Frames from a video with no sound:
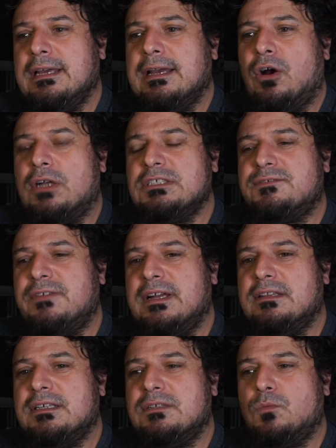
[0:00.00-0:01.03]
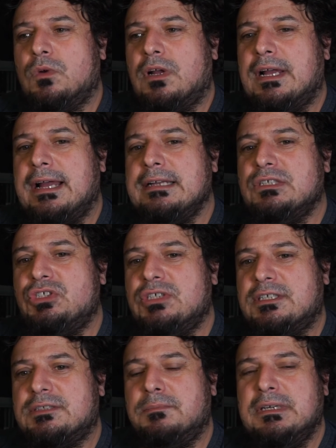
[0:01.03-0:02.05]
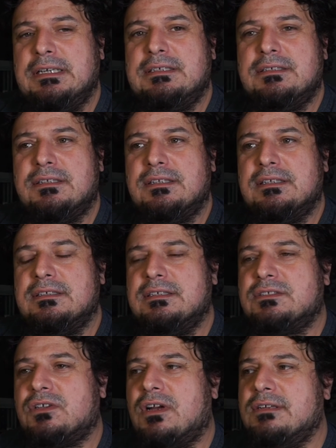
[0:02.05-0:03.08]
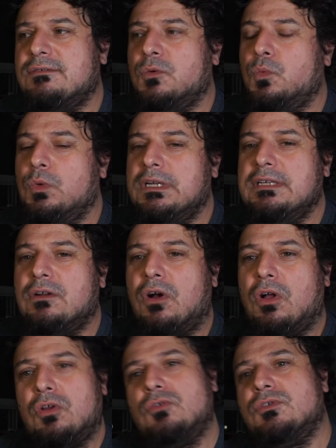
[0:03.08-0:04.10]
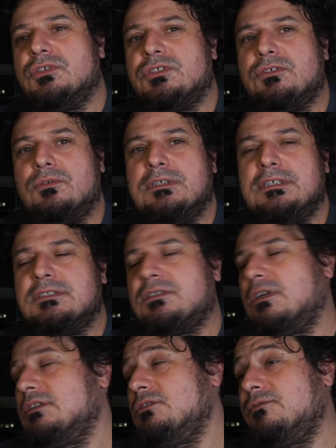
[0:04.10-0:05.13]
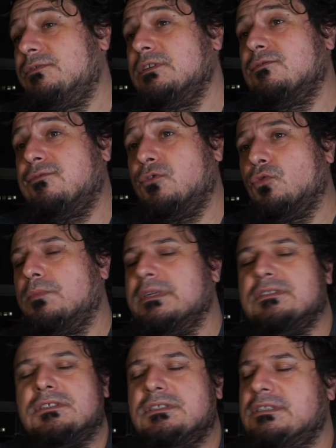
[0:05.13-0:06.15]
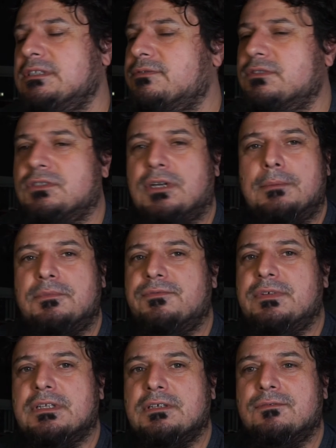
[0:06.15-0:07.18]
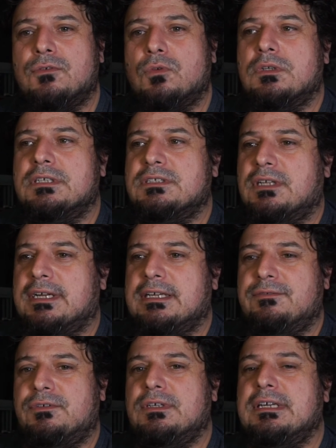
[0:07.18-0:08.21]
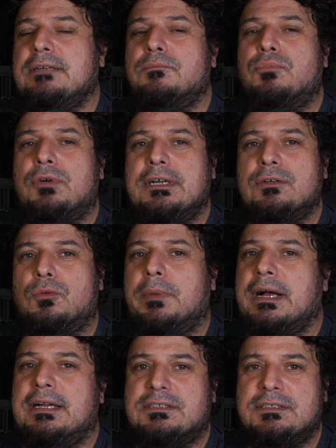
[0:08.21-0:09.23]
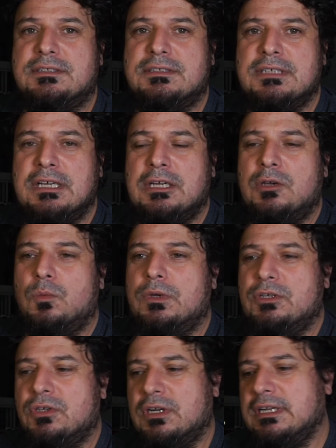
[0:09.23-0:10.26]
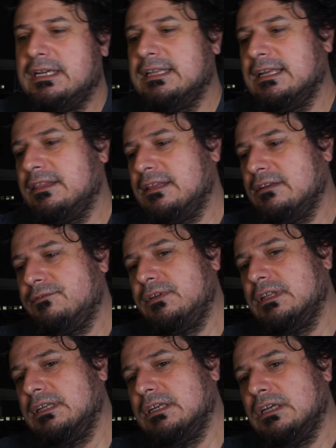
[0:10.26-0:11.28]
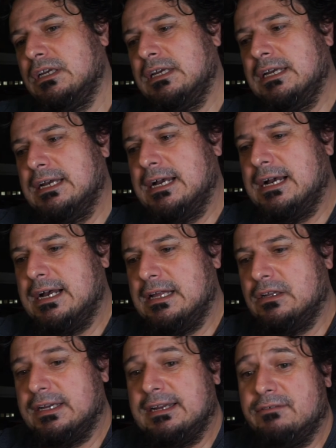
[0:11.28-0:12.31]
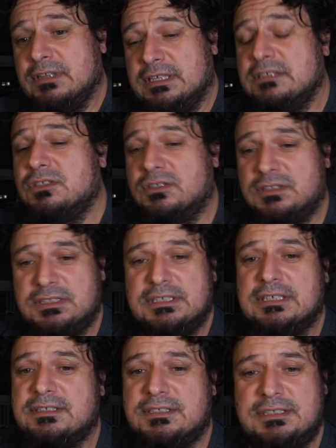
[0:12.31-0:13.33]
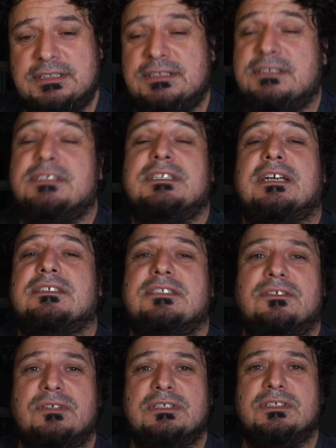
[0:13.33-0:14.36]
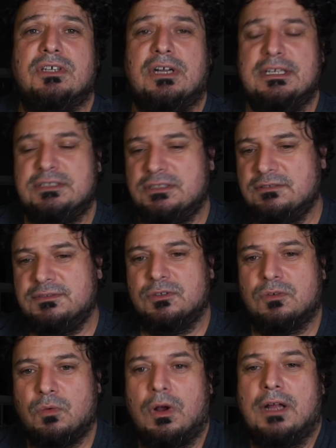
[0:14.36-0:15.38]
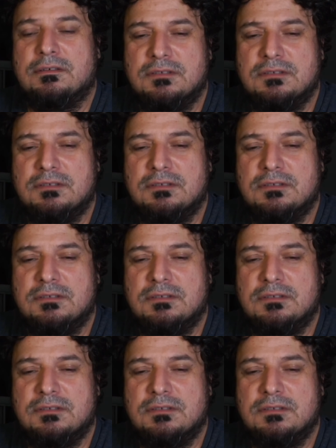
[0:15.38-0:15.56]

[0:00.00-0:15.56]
just found that when I ate just meat, it's kind of a weird hollowness to it. It's kind of, you feel full, but it's a different type of feeling full. It's like if you eat bread or pastas, where you kind of get that thing of feeling like everything's stuck to your insides, and you feel quite